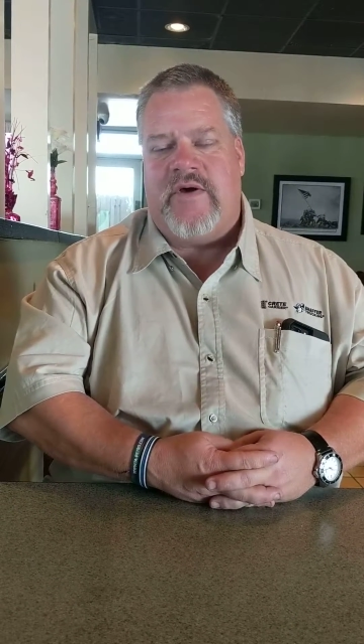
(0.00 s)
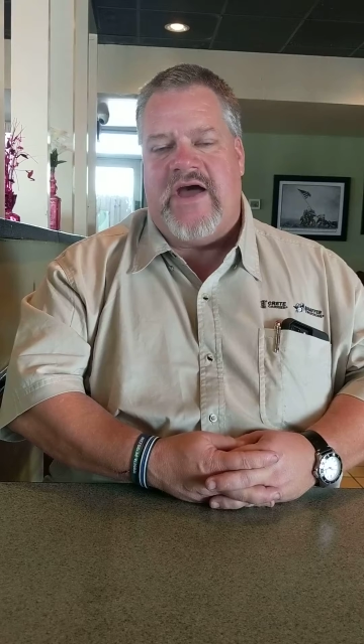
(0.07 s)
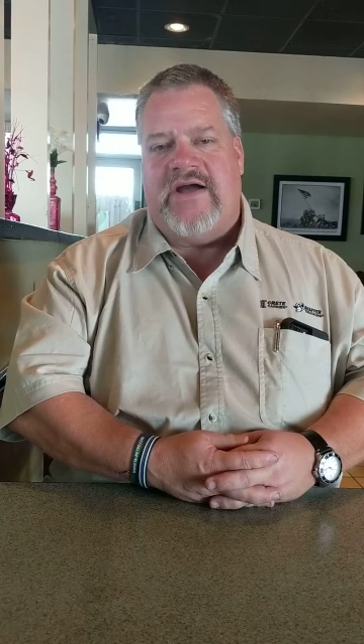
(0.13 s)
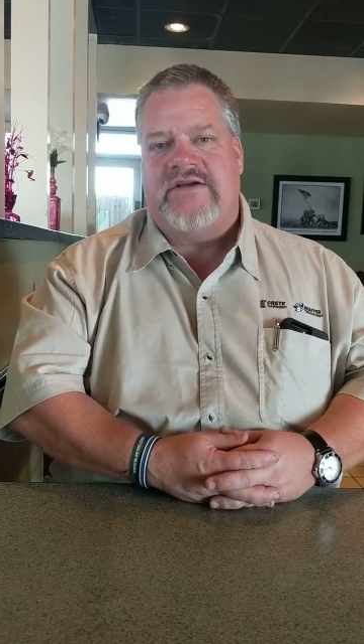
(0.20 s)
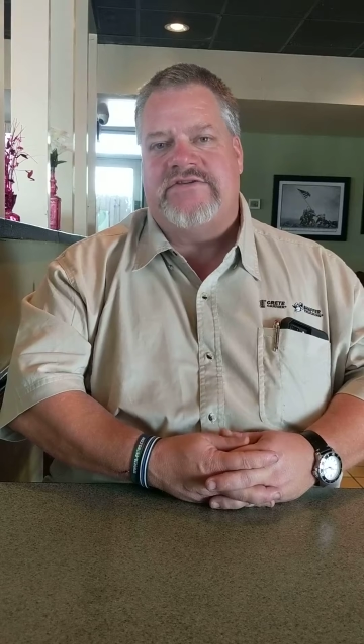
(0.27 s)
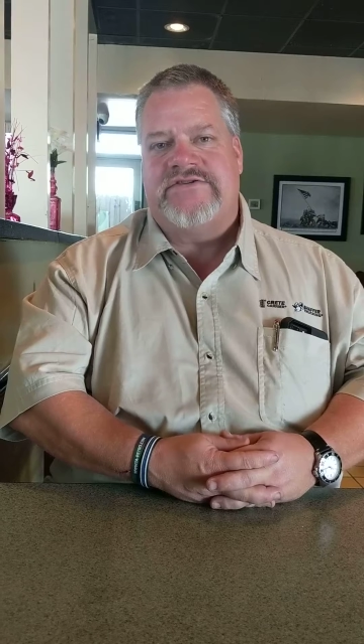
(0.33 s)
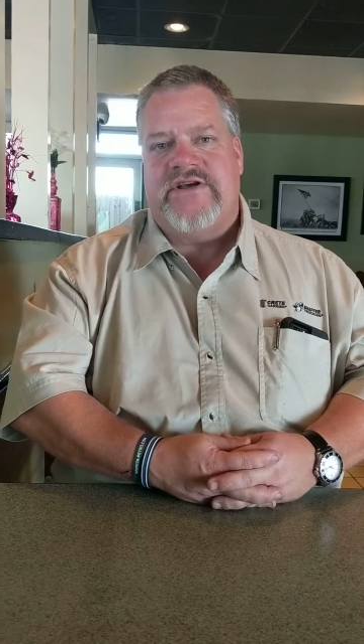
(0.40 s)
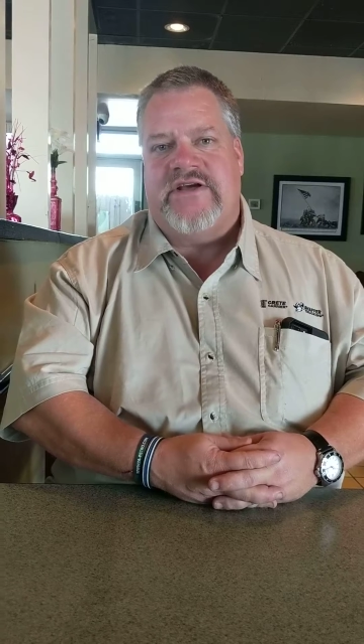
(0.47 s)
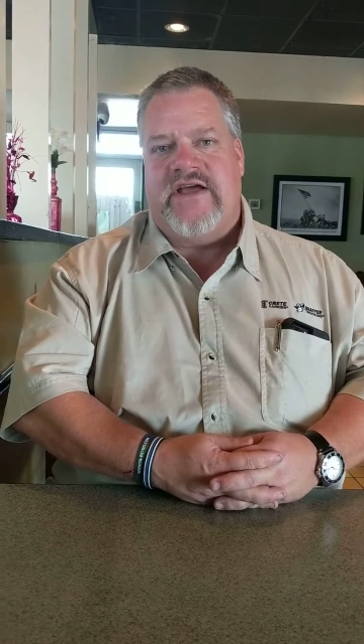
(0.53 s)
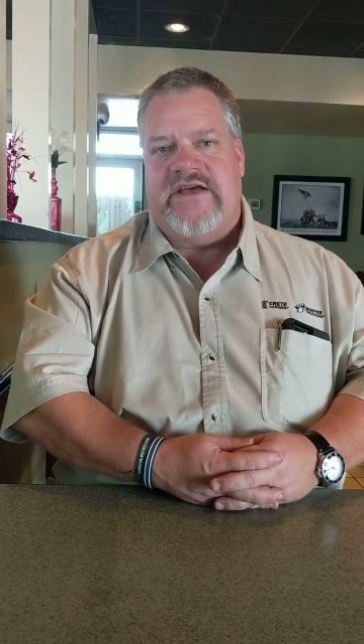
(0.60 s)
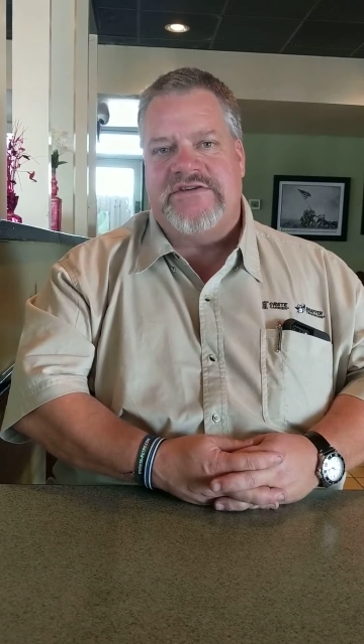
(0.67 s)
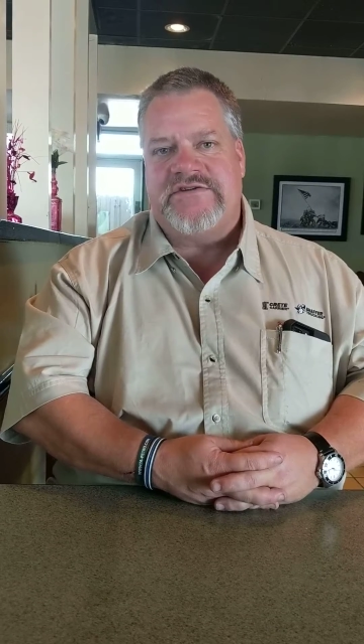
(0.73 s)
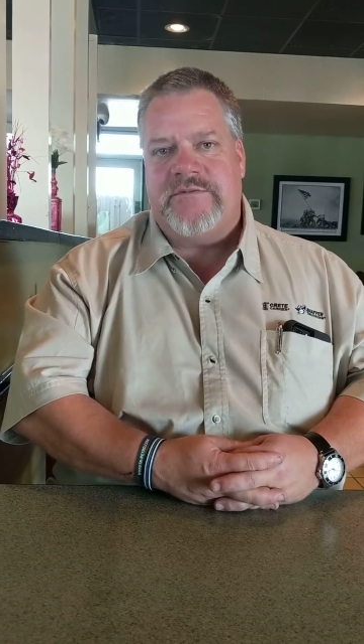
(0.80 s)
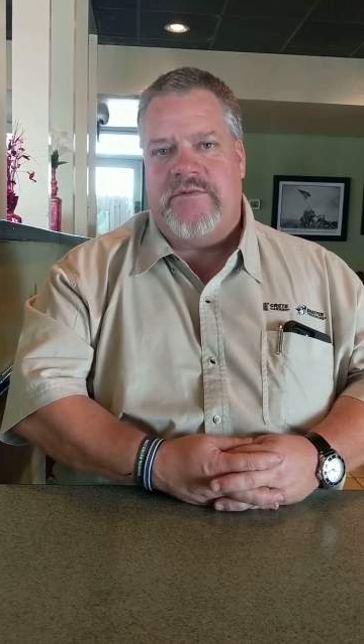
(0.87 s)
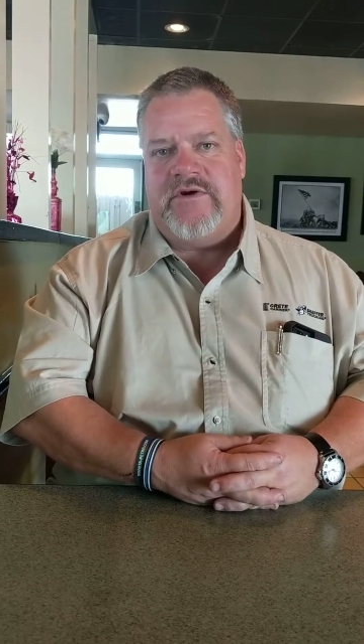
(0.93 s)
packaging
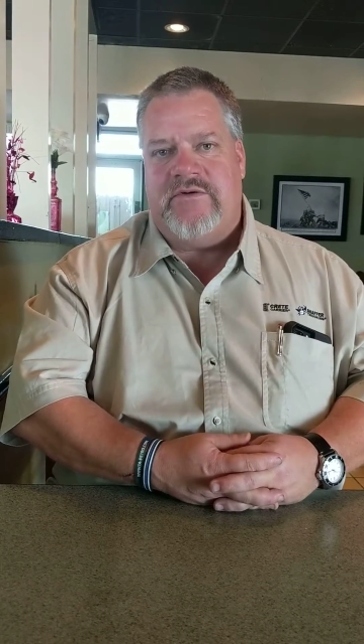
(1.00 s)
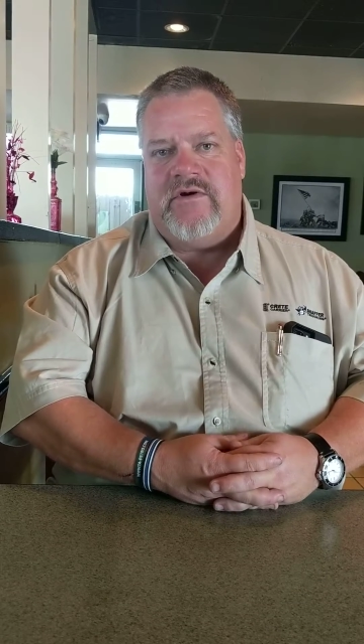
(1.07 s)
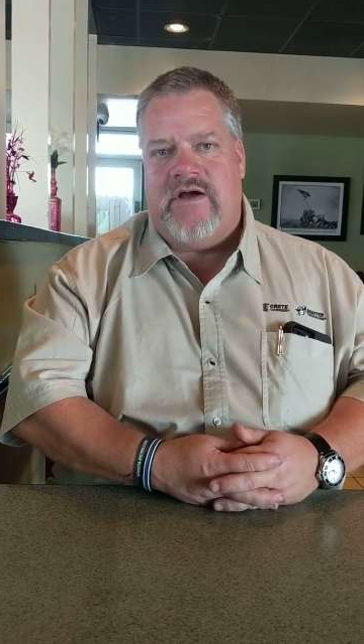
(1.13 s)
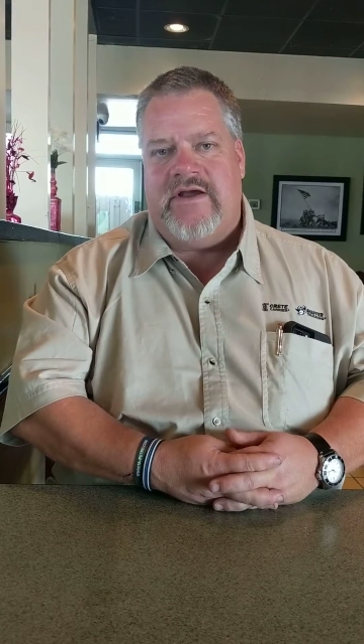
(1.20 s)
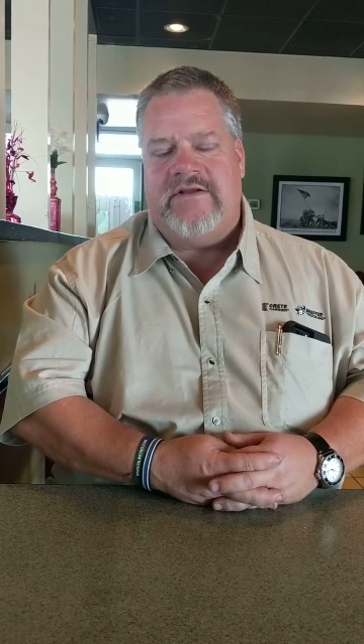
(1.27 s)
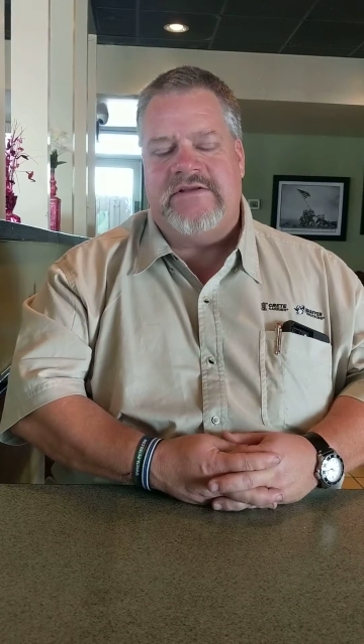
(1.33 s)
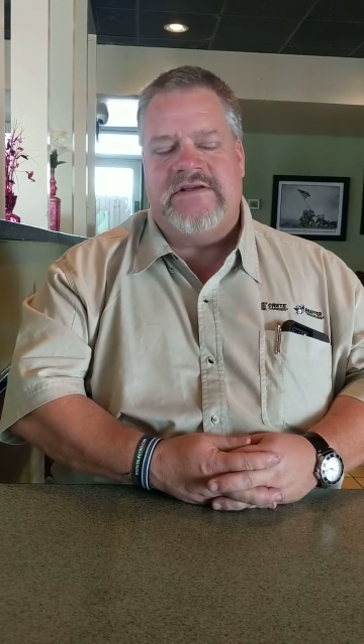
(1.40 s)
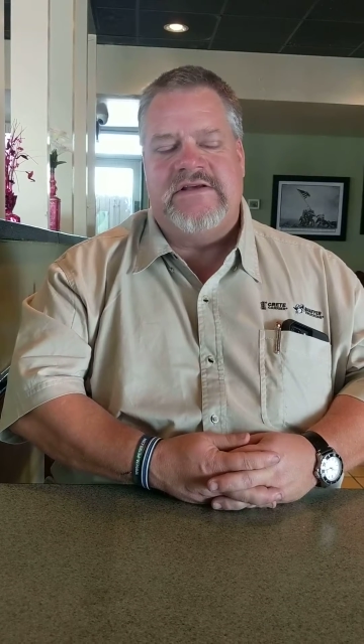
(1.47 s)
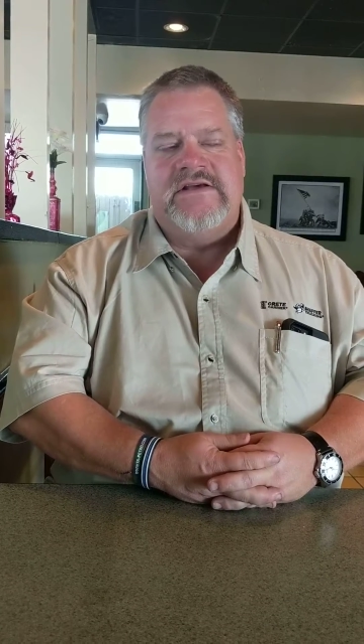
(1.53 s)
has to be right.